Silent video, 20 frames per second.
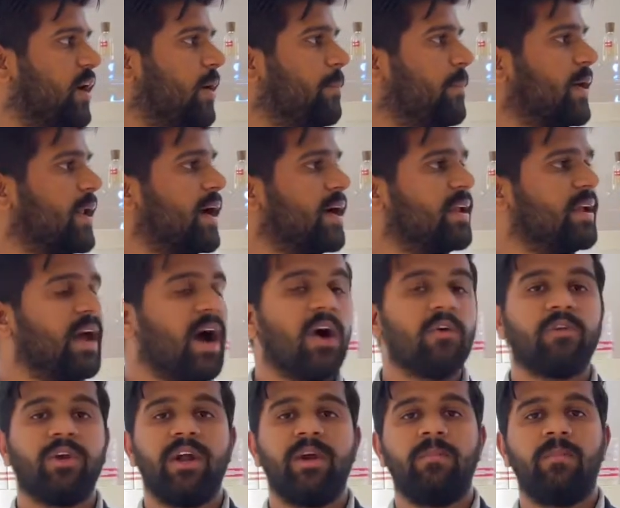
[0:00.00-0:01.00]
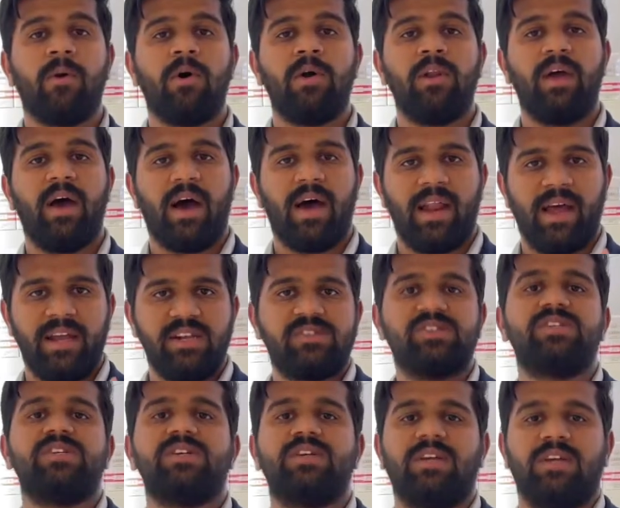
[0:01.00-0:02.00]
Barari outlet mall, Al Ain
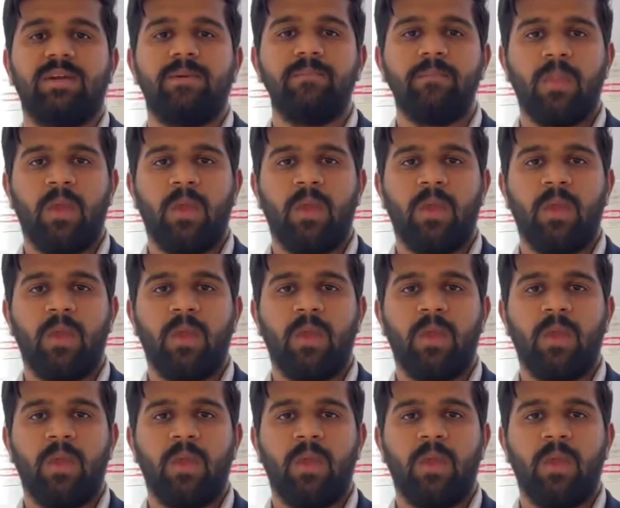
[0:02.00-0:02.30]
city,